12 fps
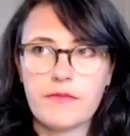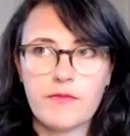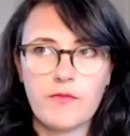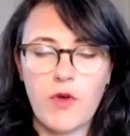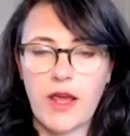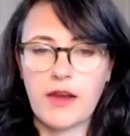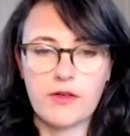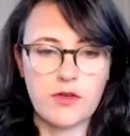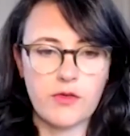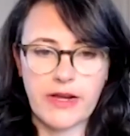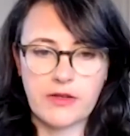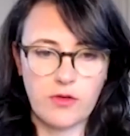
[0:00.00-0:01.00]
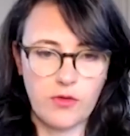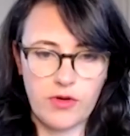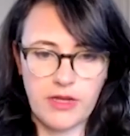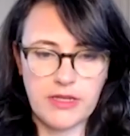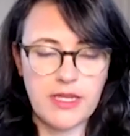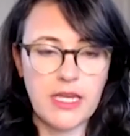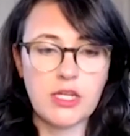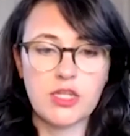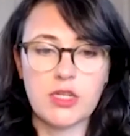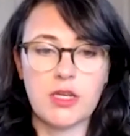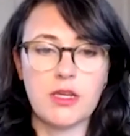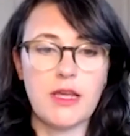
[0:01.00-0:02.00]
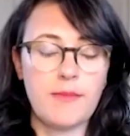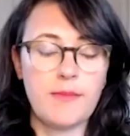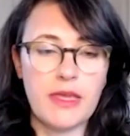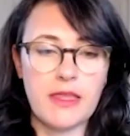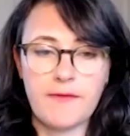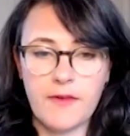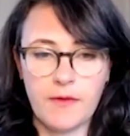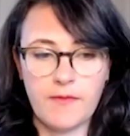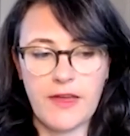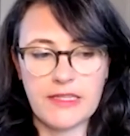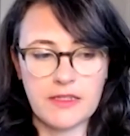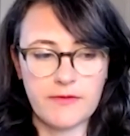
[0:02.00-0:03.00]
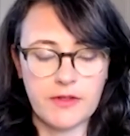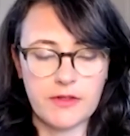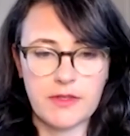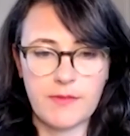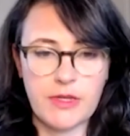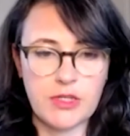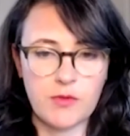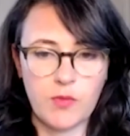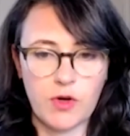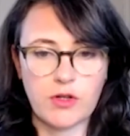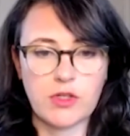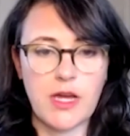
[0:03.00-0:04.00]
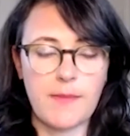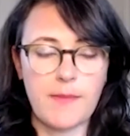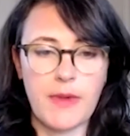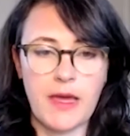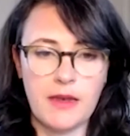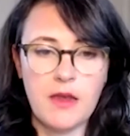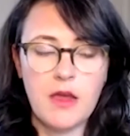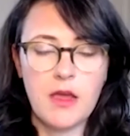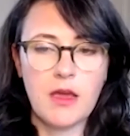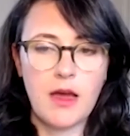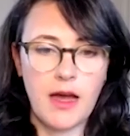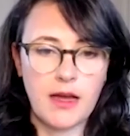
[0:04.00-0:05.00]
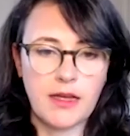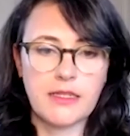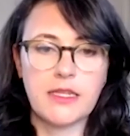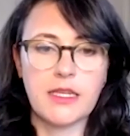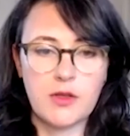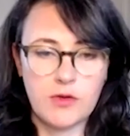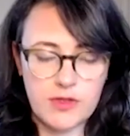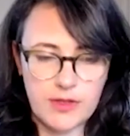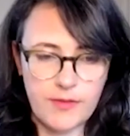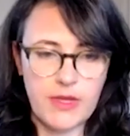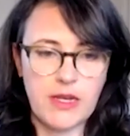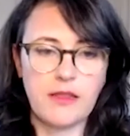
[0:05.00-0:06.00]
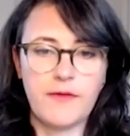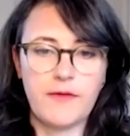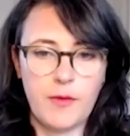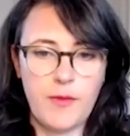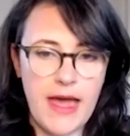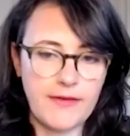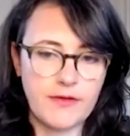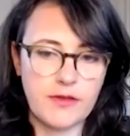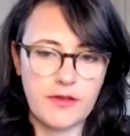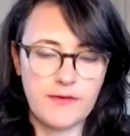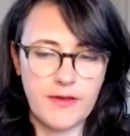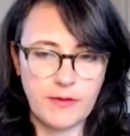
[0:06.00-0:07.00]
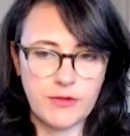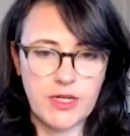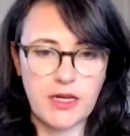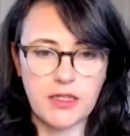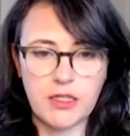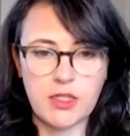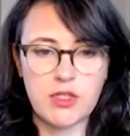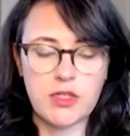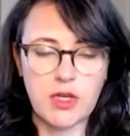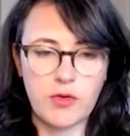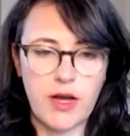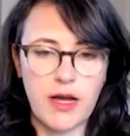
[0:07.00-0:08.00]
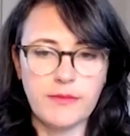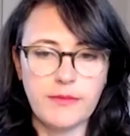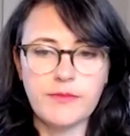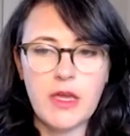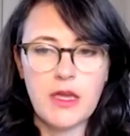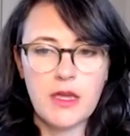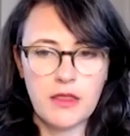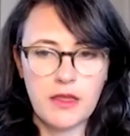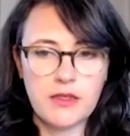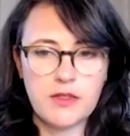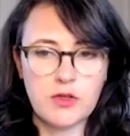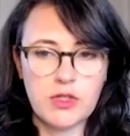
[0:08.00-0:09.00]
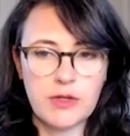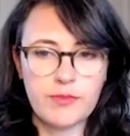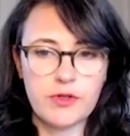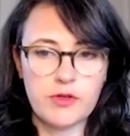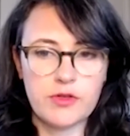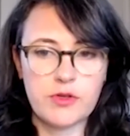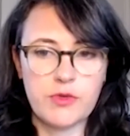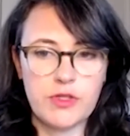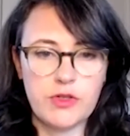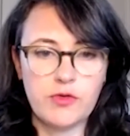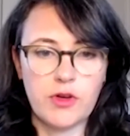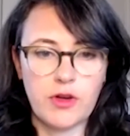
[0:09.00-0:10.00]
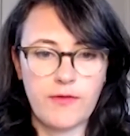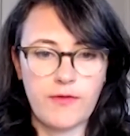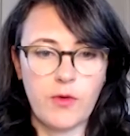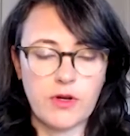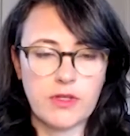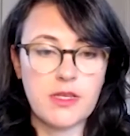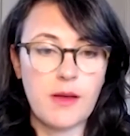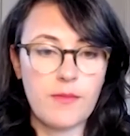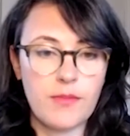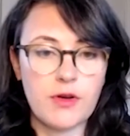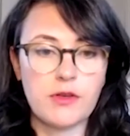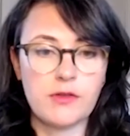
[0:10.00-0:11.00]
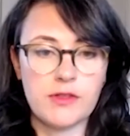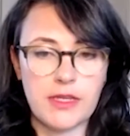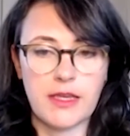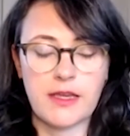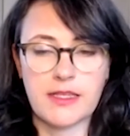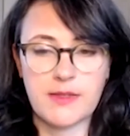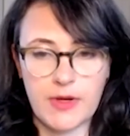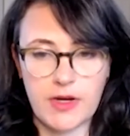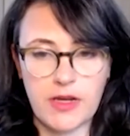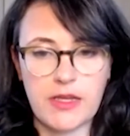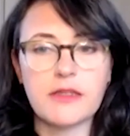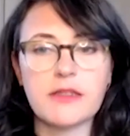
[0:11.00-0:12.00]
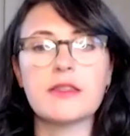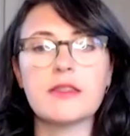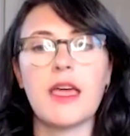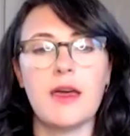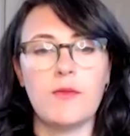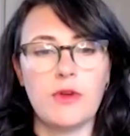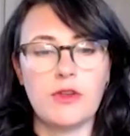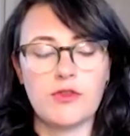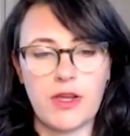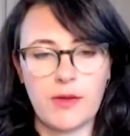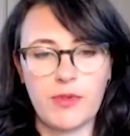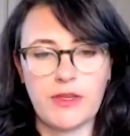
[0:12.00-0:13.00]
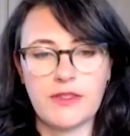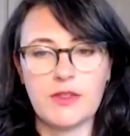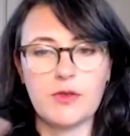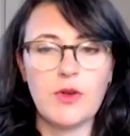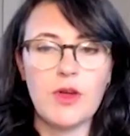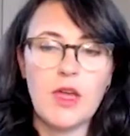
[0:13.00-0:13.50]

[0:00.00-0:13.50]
writer director orientation and be at the film festival submission workshop and continue submitting the film after the film challenge. So the associate producer, we do look for some producing experience, and we try to place you